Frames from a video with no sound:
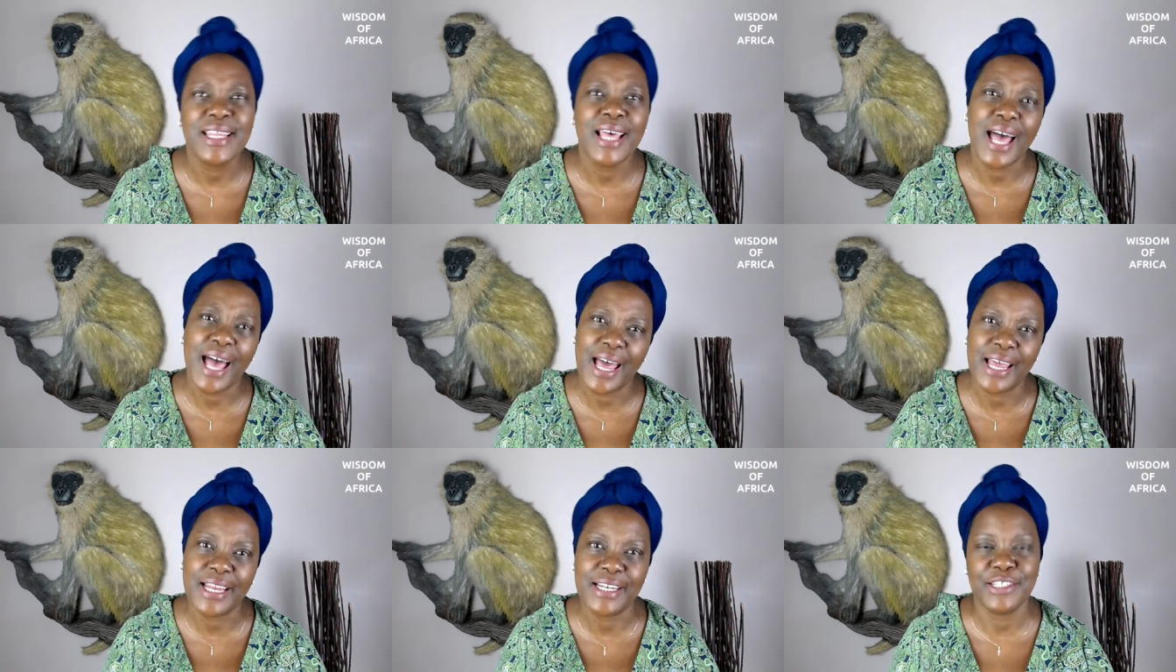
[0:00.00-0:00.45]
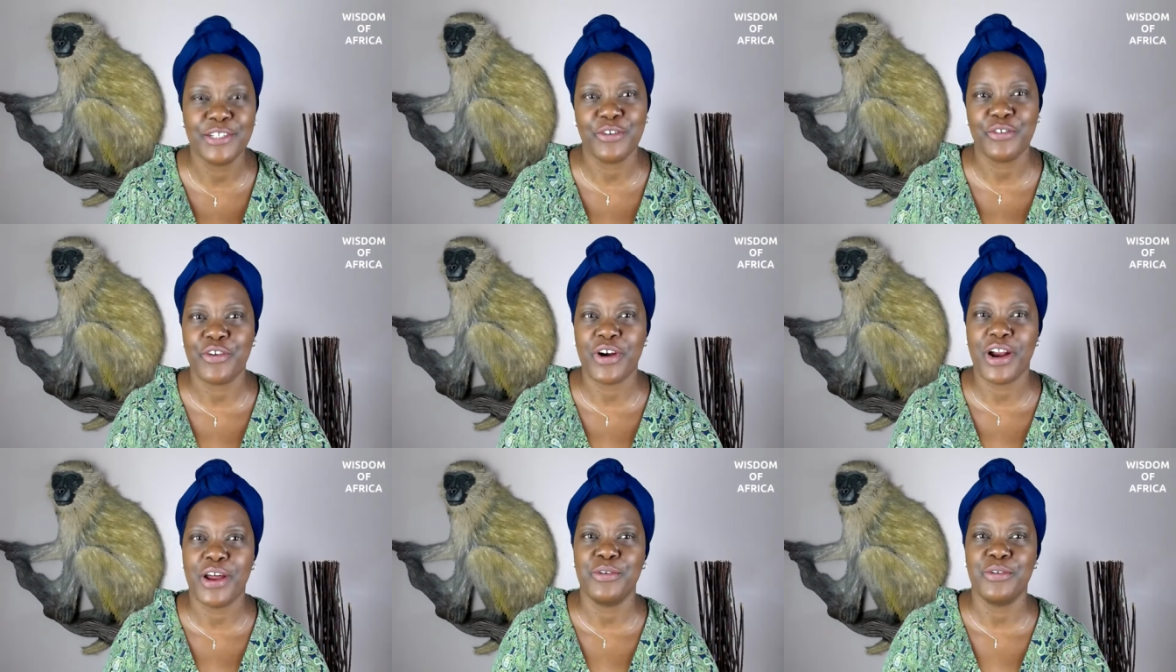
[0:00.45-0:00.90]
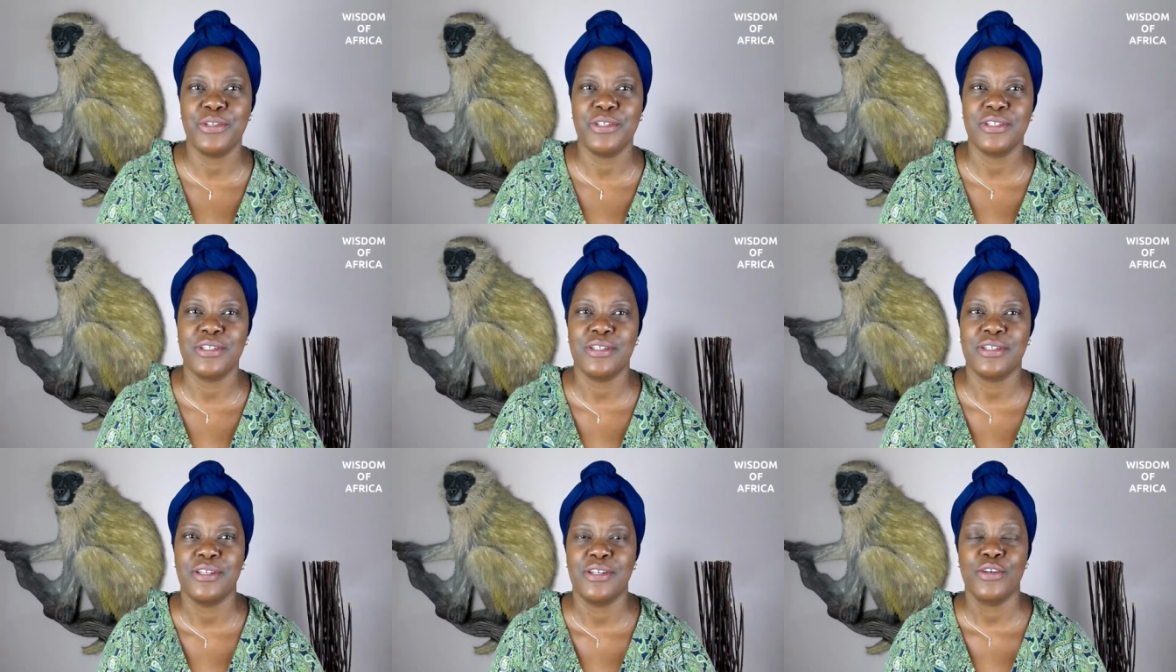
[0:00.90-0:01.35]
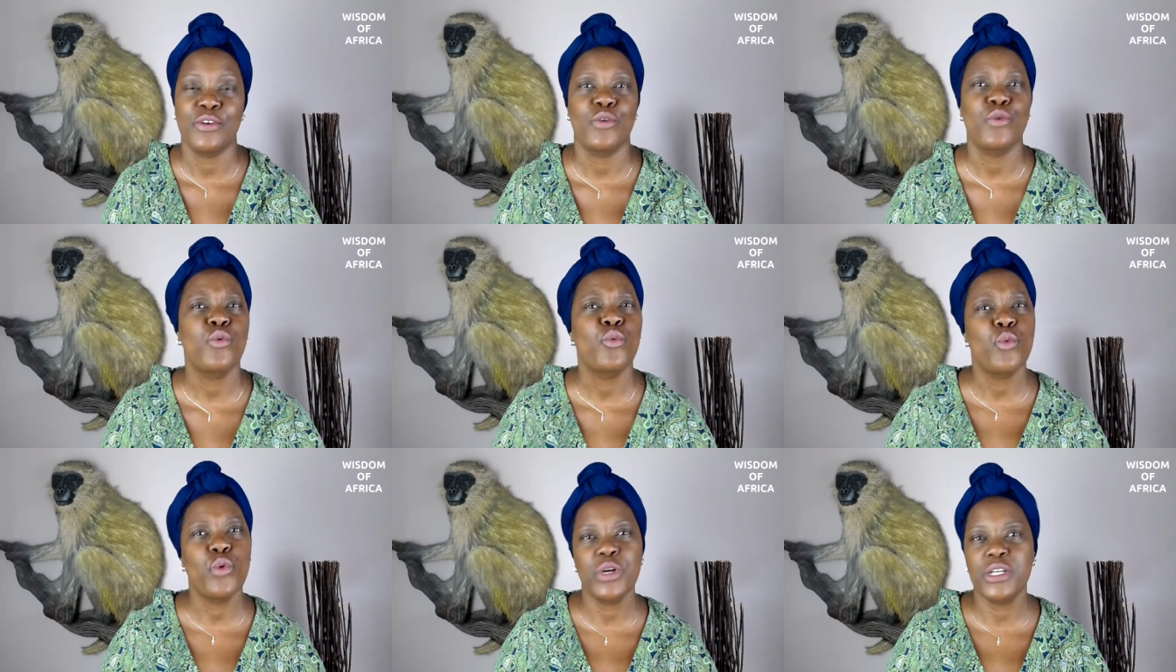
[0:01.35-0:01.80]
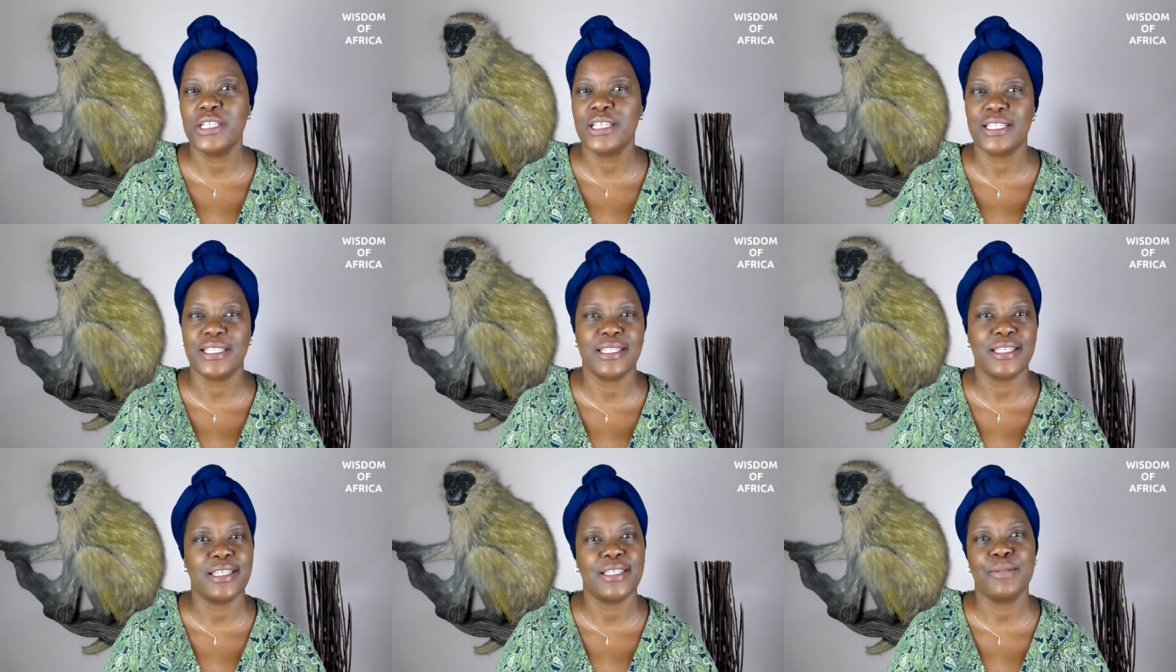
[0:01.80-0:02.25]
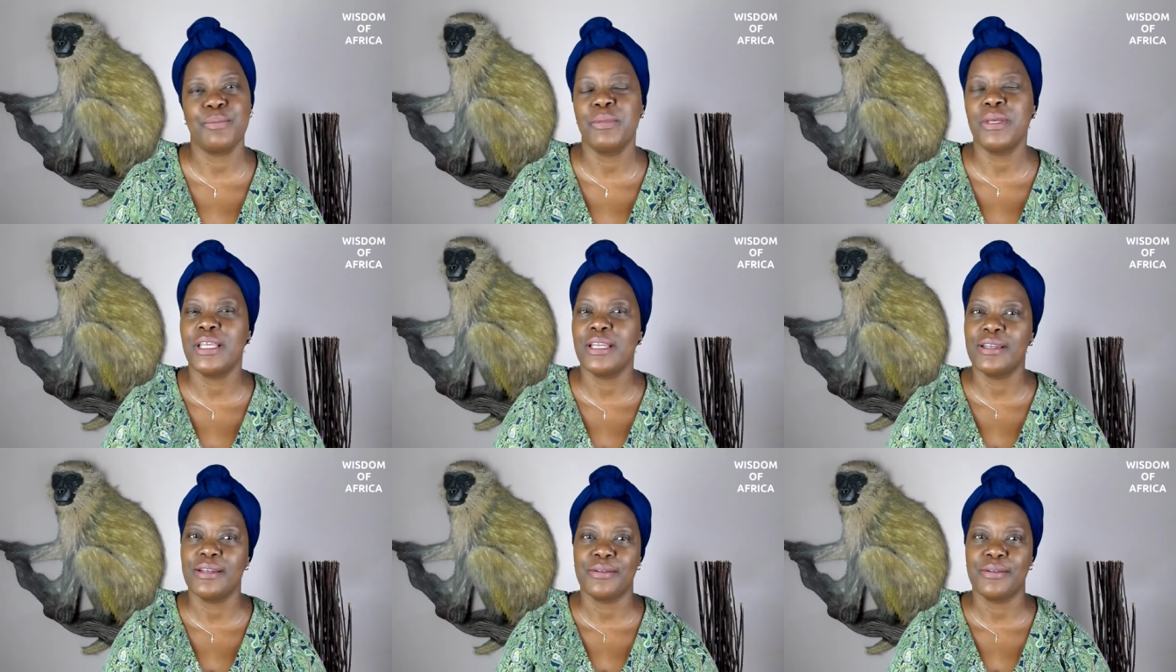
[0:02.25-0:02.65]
underground? What does this mean?